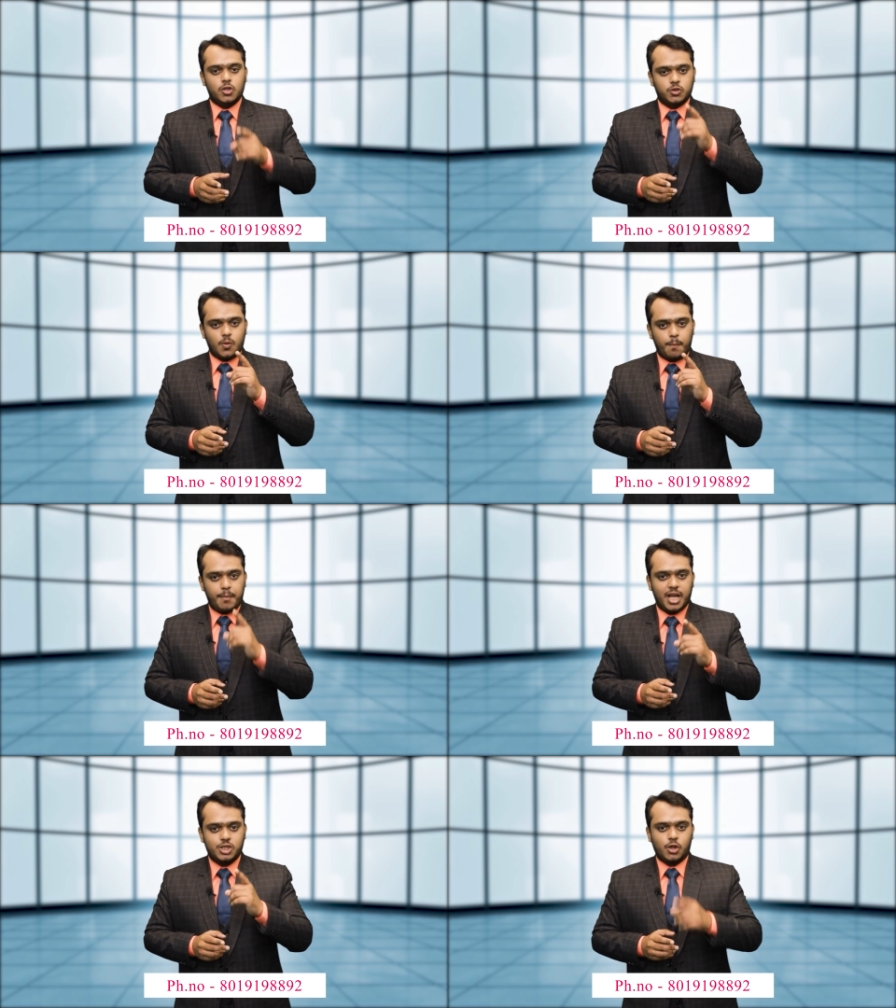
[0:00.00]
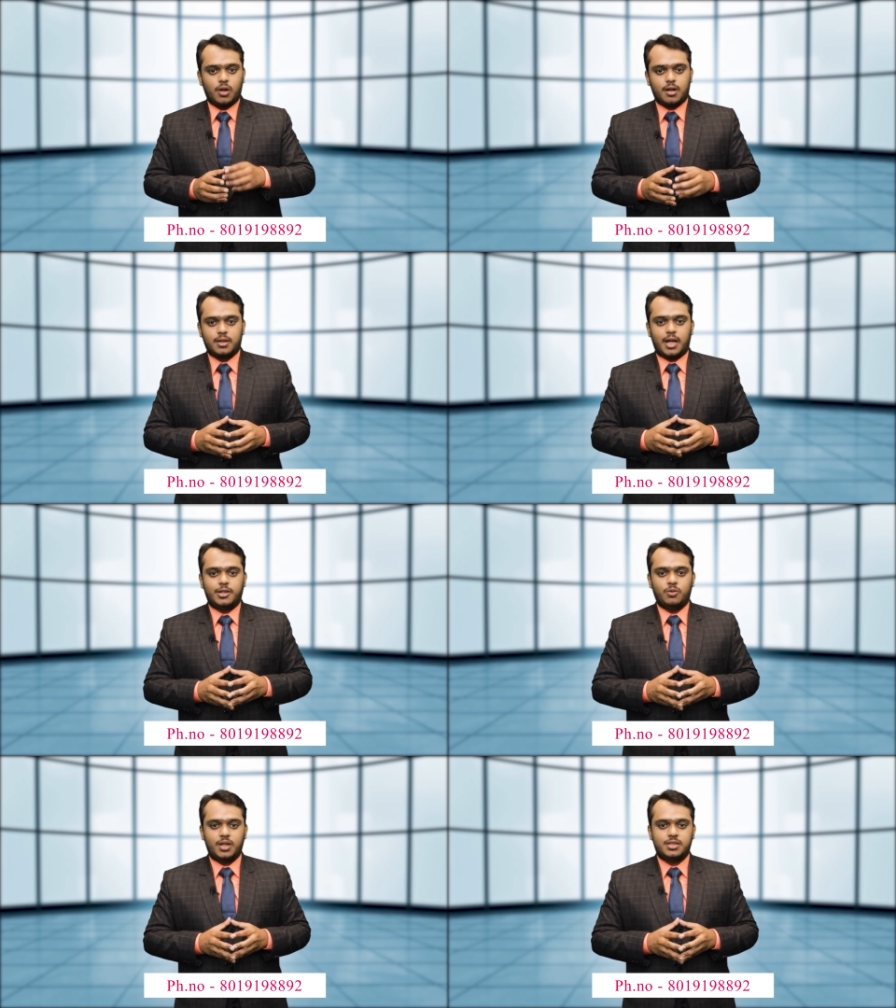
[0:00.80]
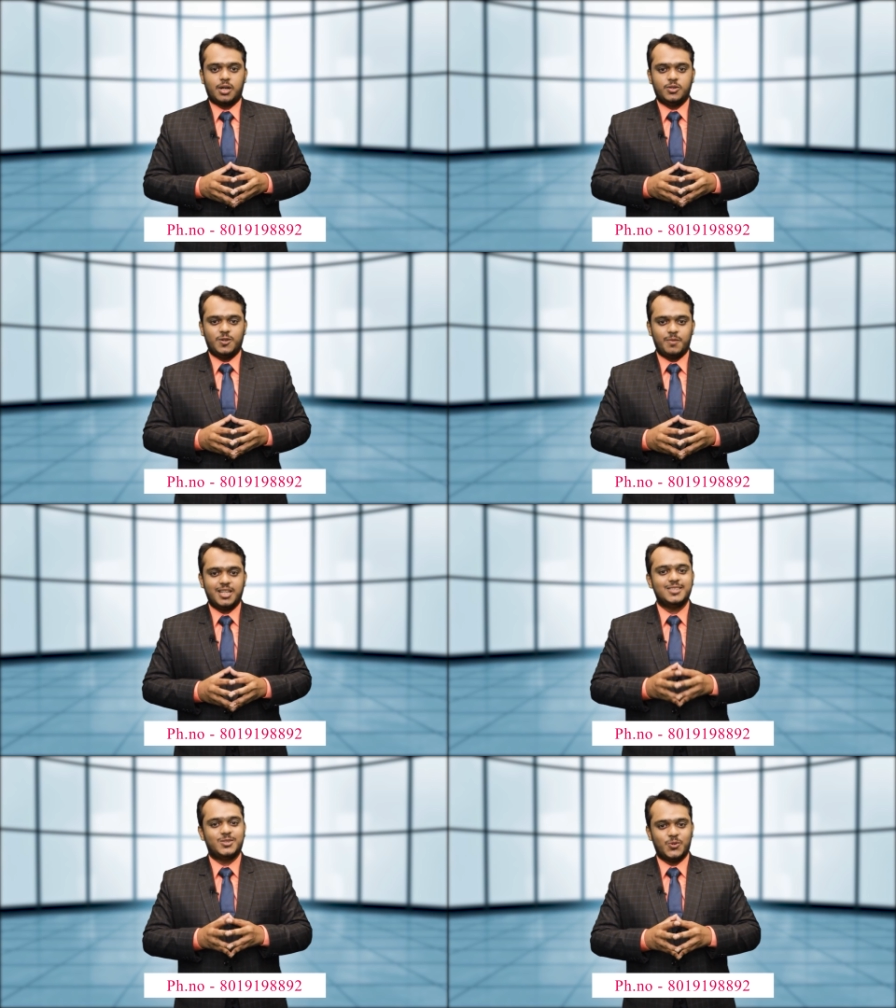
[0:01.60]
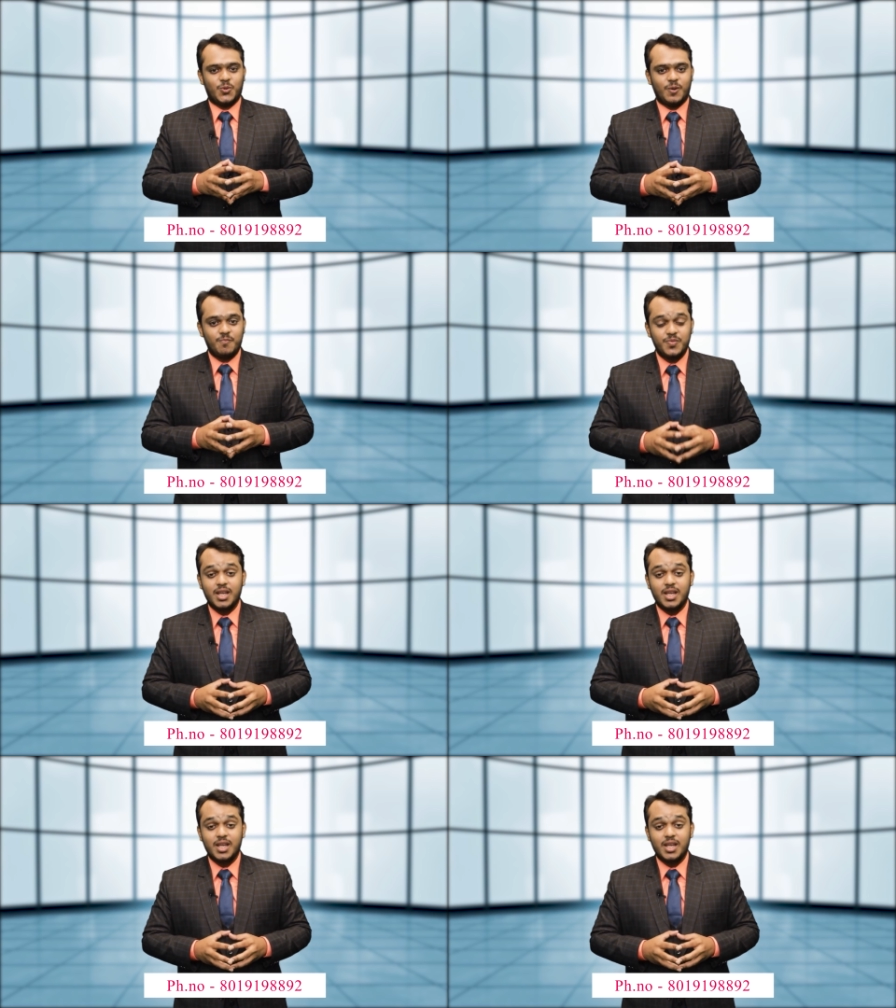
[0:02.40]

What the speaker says: So make sure that you reach out to me soon.